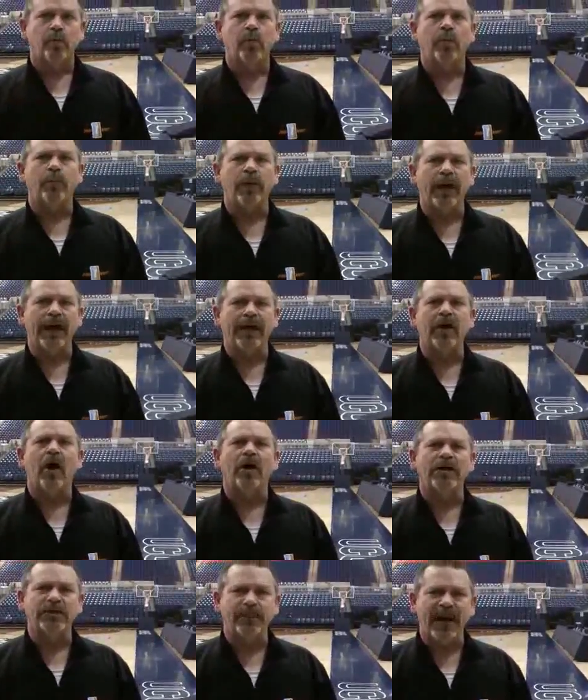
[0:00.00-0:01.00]
will play
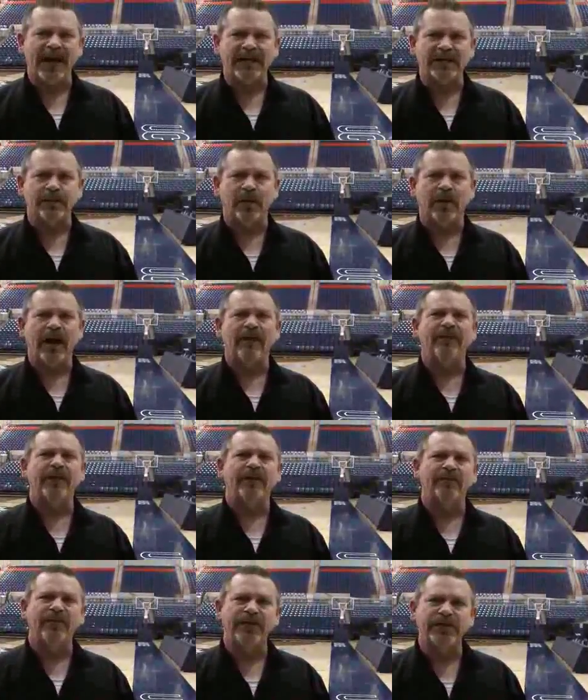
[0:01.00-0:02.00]
college basketball at the
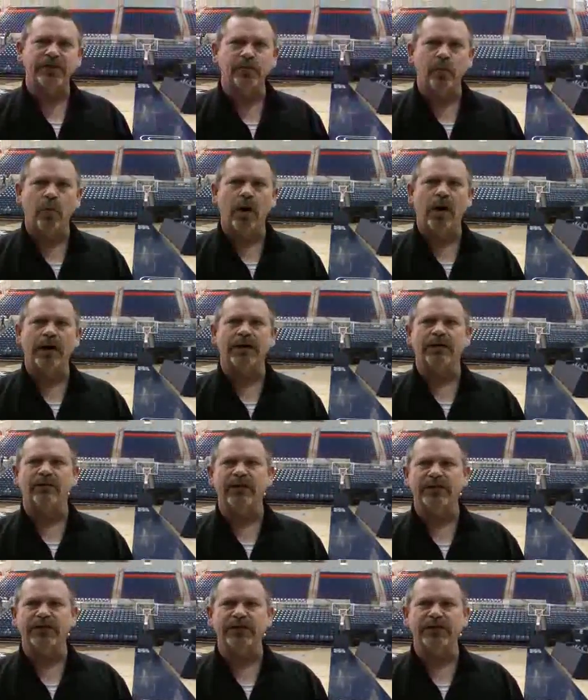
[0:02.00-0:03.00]
Division I,
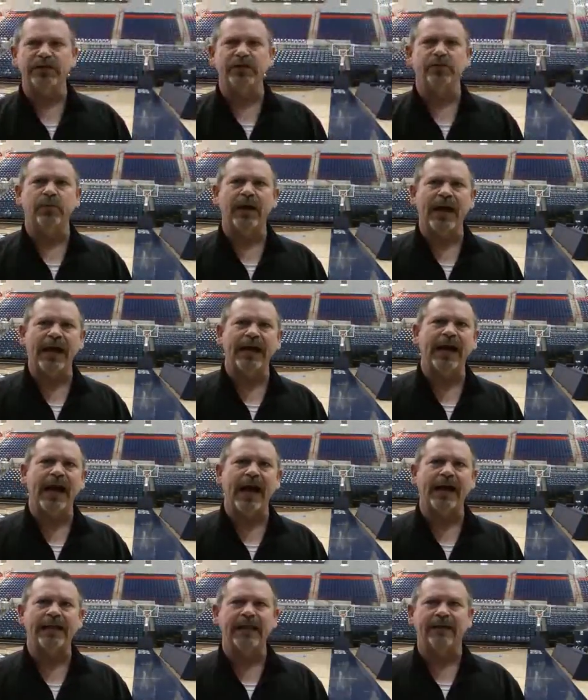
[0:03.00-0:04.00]
Division II,
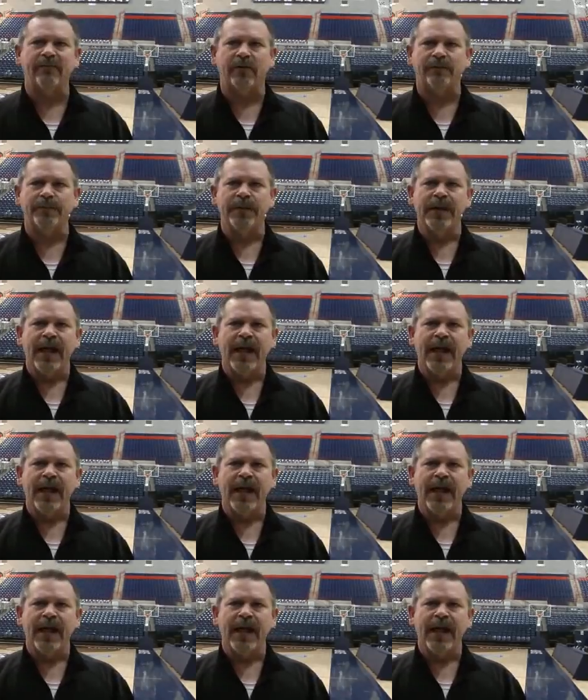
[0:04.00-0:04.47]
NAIA level?